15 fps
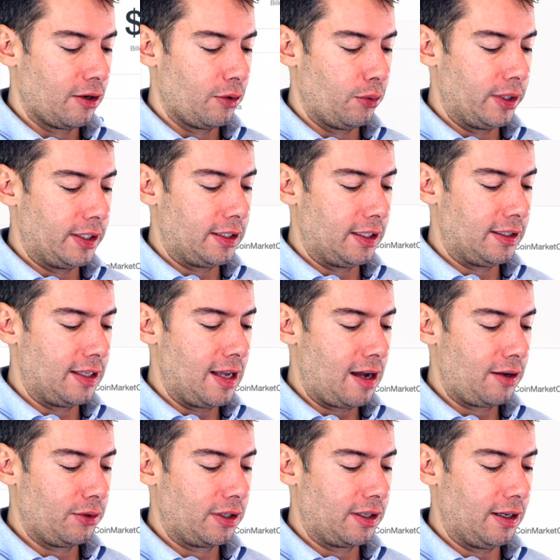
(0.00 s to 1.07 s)
which is
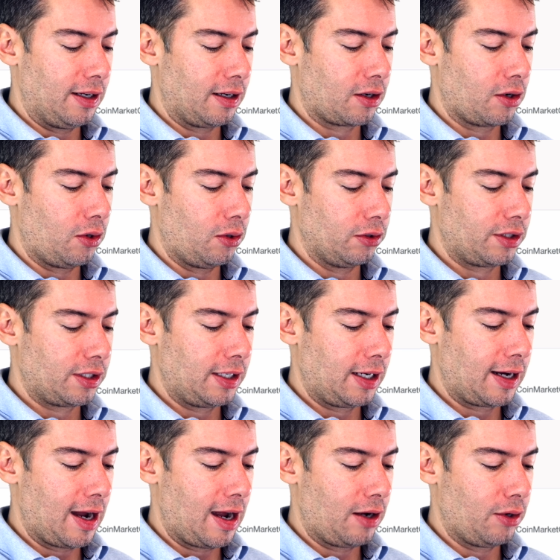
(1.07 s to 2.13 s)
down here called
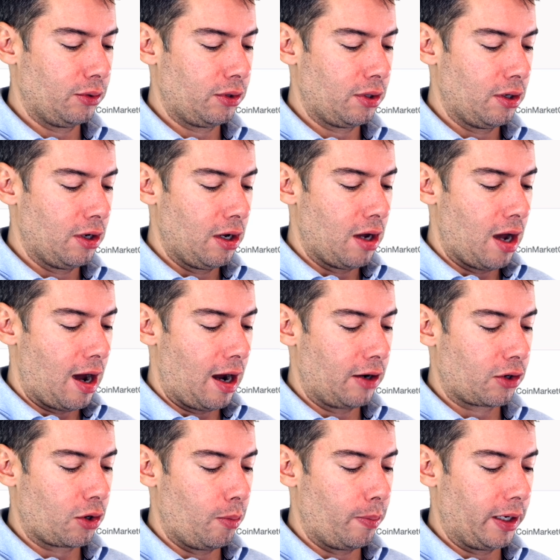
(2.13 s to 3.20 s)
Check Out Our
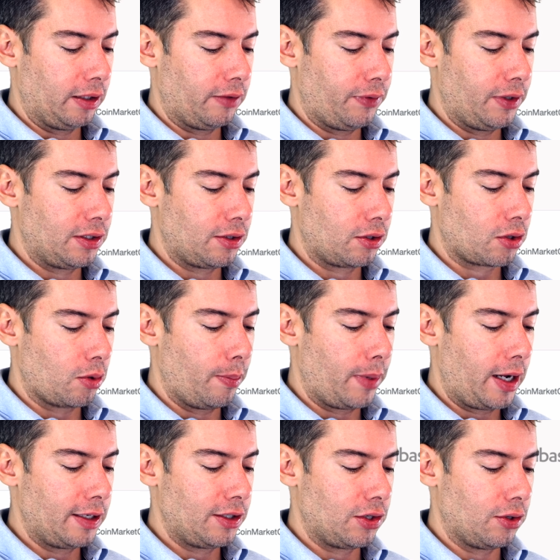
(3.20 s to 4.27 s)
Complete Features
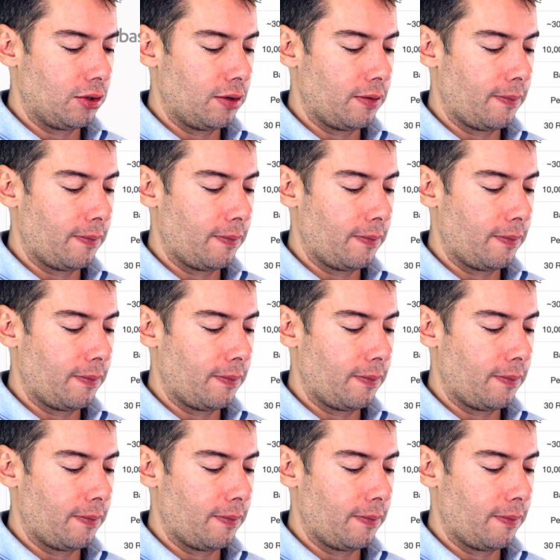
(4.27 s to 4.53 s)
Comparison.